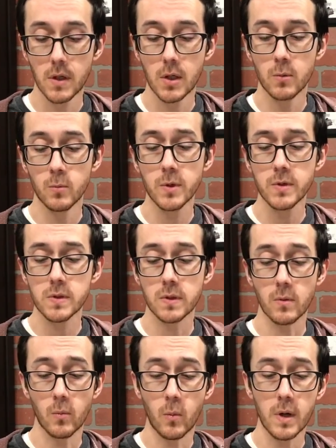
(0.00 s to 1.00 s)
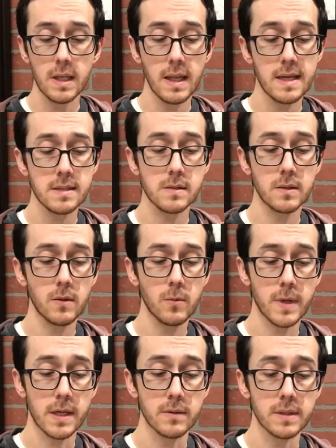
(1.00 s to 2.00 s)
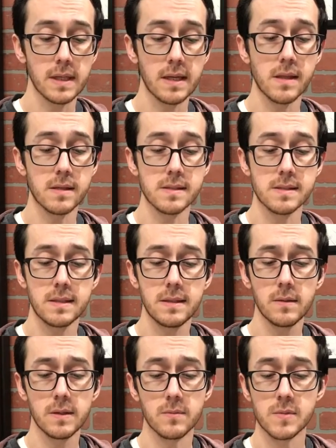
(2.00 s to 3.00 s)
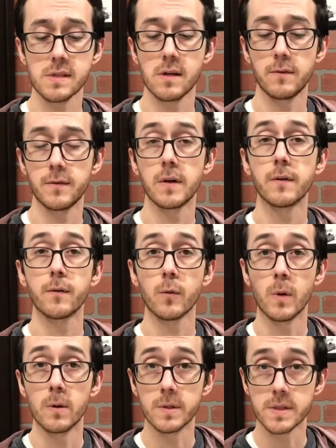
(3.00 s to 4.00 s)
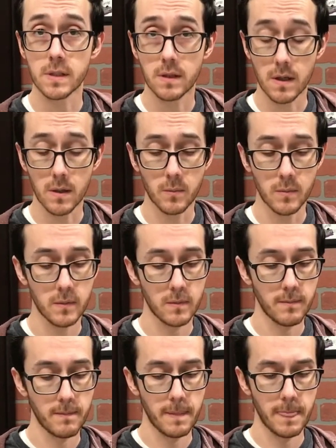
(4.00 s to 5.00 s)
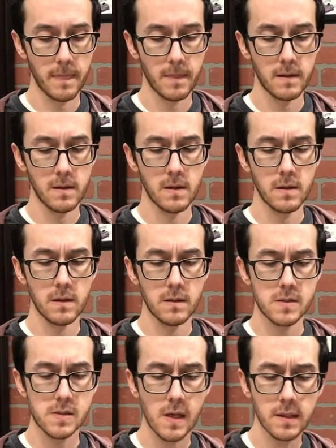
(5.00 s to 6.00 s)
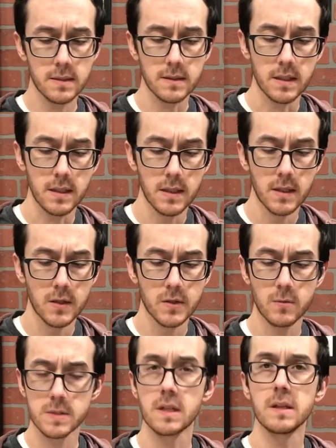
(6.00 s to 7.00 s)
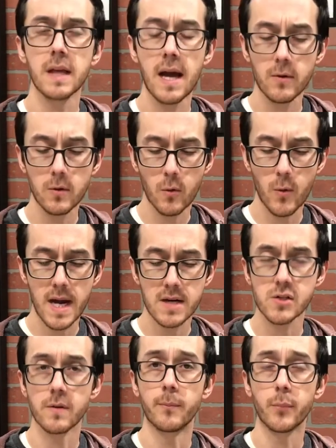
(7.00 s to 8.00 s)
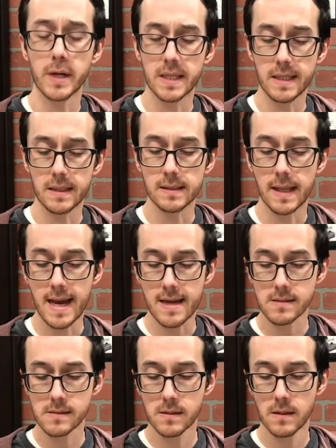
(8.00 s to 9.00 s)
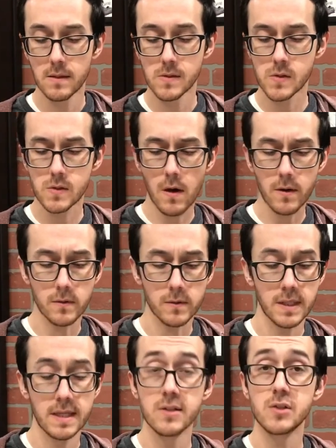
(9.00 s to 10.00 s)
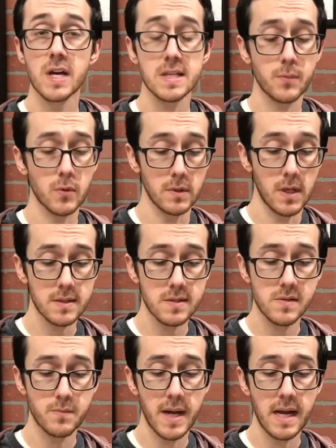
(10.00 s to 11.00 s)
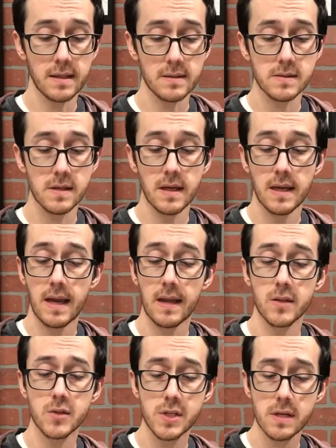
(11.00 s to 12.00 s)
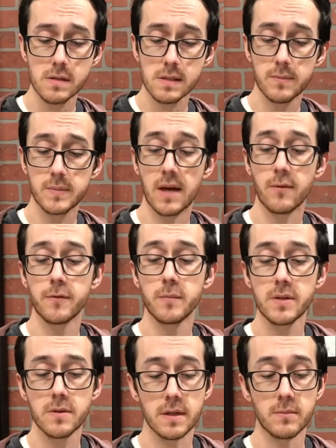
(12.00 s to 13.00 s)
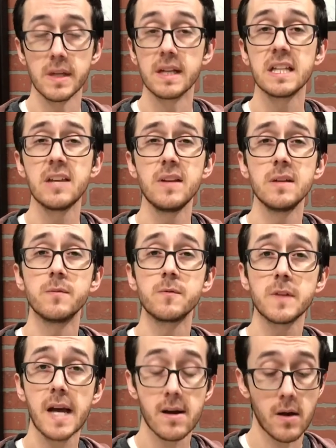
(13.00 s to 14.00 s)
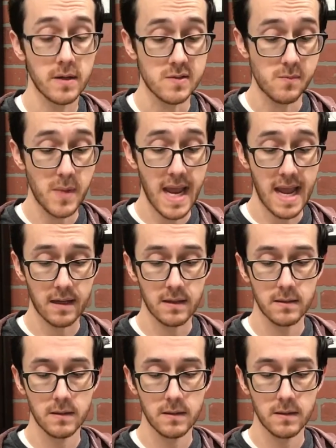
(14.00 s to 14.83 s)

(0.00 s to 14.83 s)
Will took one last look around and then steeled himself for what was to come. Suddenly, there was a loud crash of breaking glass. Startled, Jasper lost his balance and the chair slipped out from under him, leaving him flat on his back.